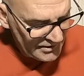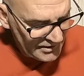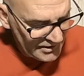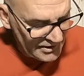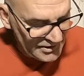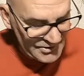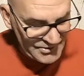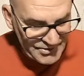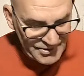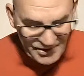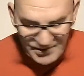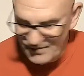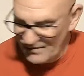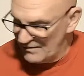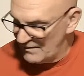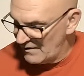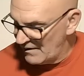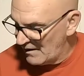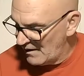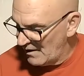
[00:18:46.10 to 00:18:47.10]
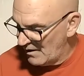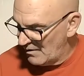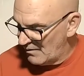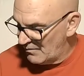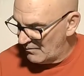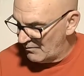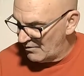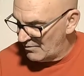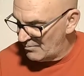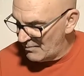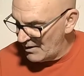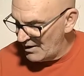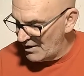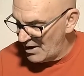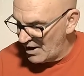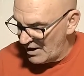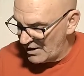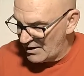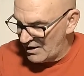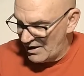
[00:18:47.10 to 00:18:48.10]
insert with my
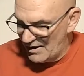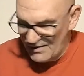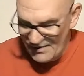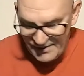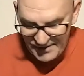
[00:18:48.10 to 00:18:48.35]
knock on